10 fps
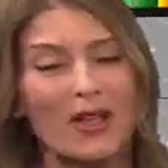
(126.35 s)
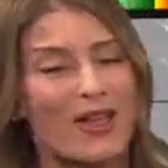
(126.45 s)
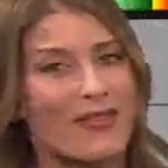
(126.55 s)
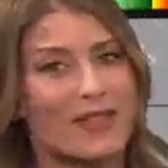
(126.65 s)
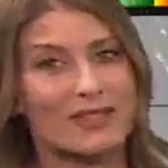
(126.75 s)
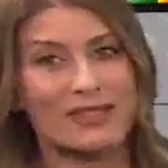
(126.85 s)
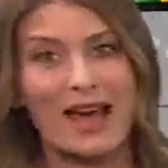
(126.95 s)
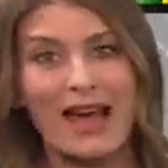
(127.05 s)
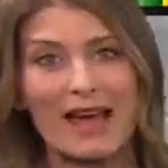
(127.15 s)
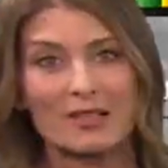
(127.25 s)
and then
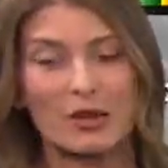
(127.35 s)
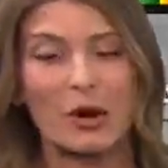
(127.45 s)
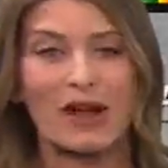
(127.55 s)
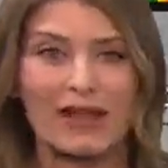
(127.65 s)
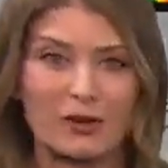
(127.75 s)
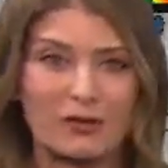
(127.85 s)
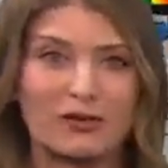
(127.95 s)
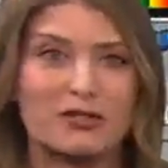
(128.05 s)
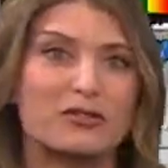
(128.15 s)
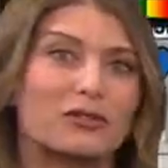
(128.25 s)
skies are a
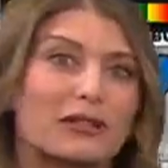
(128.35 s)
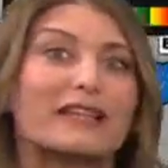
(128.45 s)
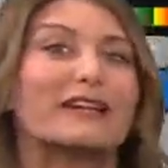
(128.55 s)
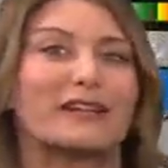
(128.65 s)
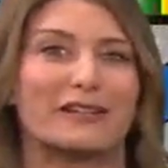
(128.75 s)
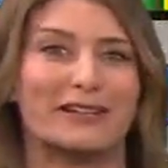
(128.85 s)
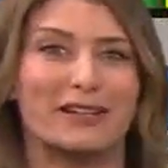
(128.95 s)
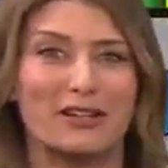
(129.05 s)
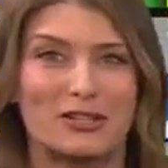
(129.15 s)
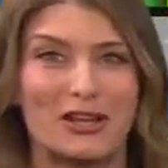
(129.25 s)
crystal clear
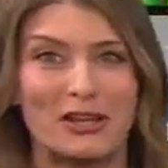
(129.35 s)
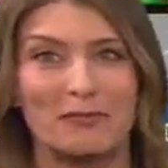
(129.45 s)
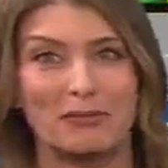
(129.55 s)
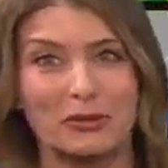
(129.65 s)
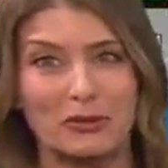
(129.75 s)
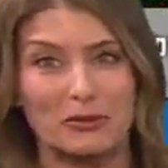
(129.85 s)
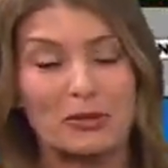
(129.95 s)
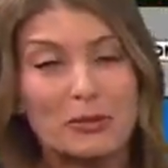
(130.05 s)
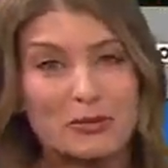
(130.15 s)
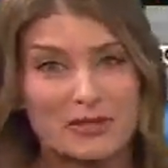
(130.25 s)
shade of blue
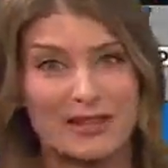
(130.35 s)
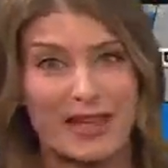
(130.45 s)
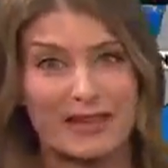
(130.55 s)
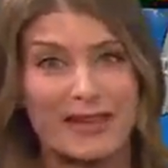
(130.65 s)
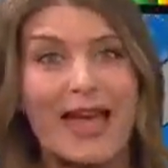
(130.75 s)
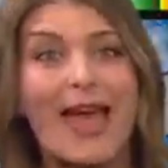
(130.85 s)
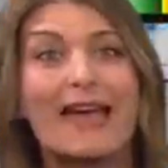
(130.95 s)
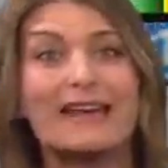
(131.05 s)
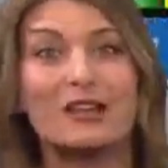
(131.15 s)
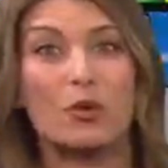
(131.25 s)
Tuesday
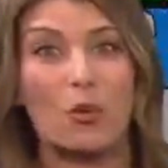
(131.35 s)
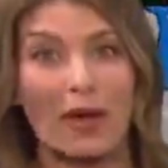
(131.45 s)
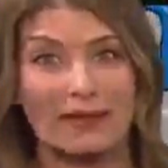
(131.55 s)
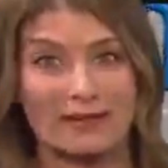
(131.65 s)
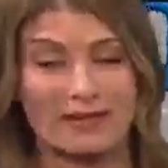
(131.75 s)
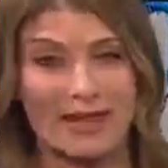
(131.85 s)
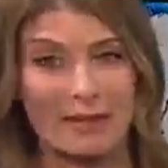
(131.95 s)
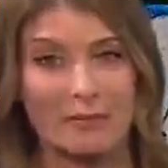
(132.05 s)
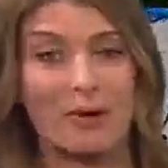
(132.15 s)
and into Wednesday.